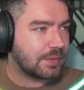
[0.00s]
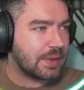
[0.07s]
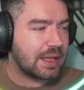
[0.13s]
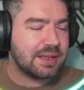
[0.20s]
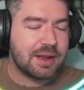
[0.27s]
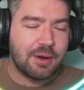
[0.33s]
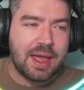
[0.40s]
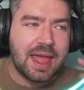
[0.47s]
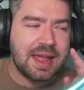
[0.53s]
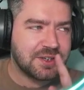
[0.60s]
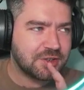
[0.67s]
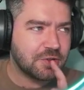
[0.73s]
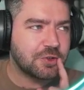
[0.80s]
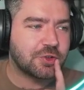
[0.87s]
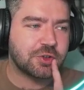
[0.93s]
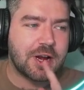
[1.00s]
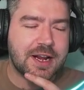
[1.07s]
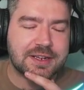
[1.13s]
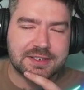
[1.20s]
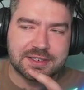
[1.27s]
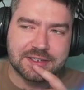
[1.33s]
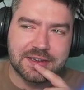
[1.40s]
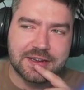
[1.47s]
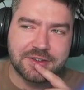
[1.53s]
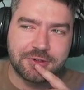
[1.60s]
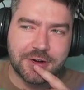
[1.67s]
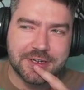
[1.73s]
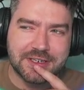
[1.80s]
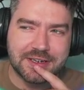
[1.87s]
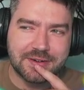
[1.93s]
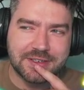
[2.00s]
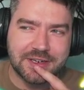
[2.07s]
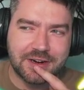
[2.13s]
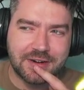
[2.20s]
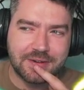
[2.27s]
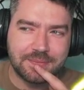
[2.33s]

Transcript: Now, extra tracks is an interesting term.